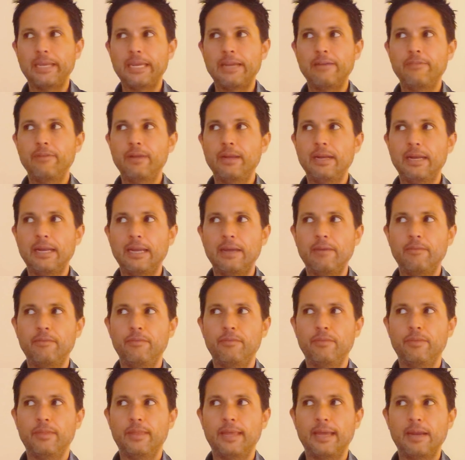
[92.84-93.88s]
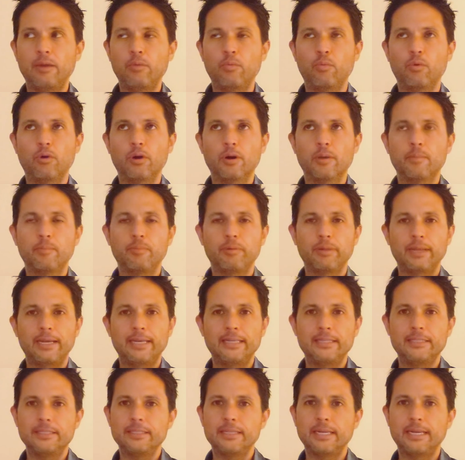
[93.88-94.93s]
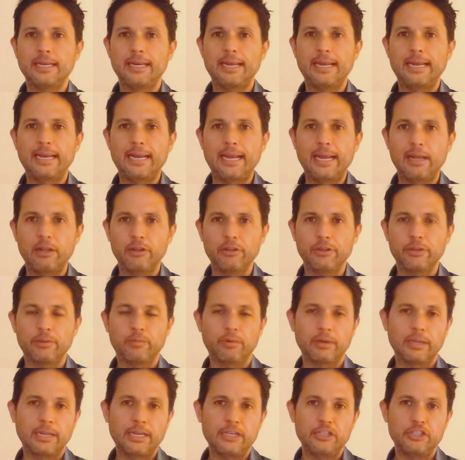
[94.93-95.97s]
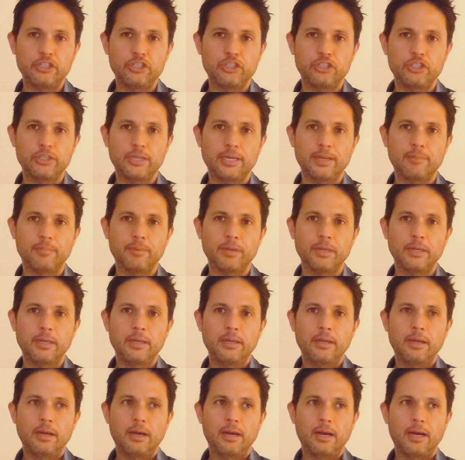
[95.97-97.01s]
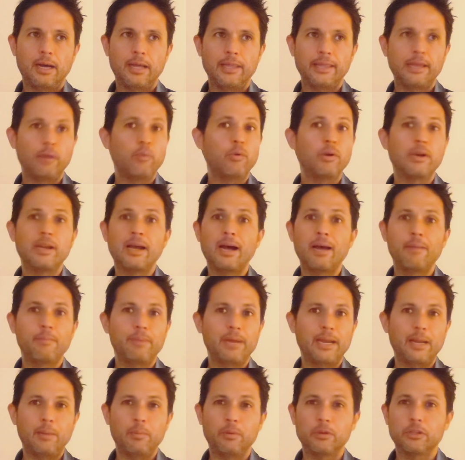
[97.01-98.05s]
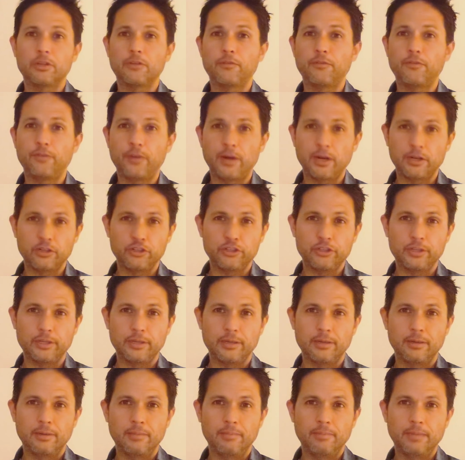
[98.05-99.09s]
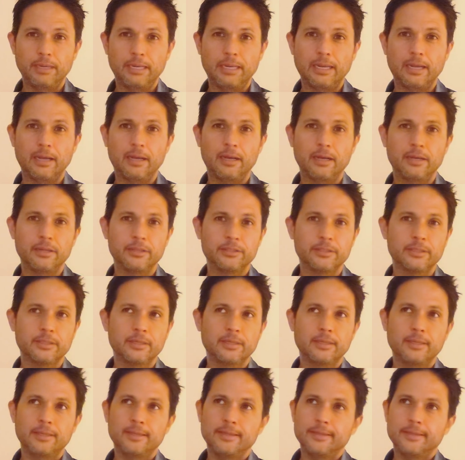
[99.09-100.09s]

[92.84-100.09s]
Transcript: even if they were placed in a healthy relationship, they would not be able to function because,